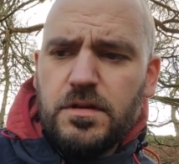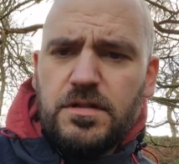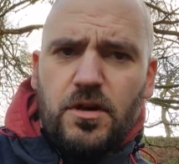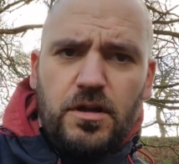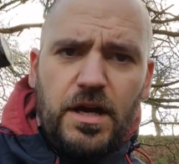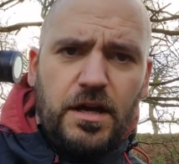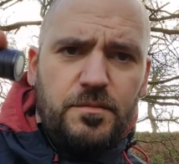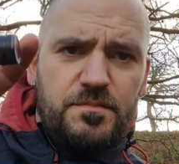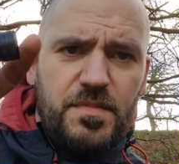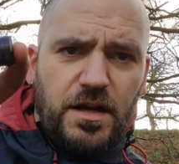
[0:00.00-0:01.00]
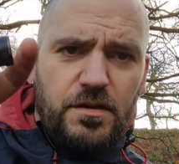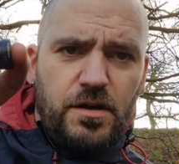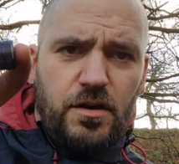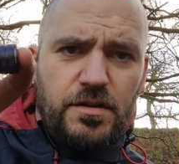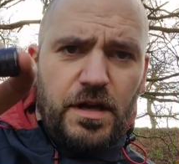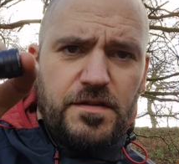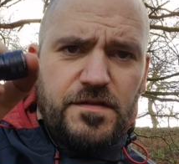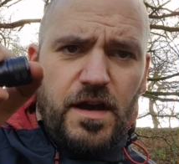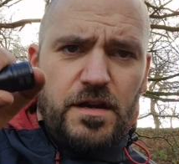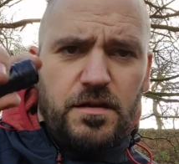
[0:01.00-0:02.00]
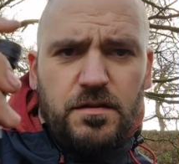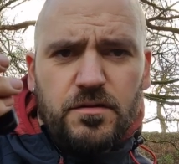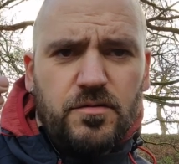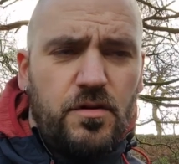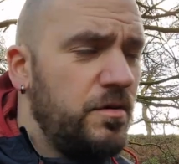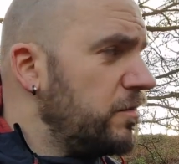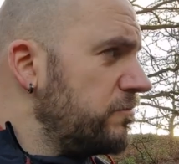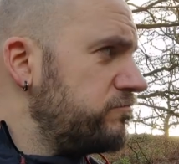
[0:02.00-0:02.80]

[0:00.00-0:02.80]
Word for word: it's got like a magnet on that side. I don't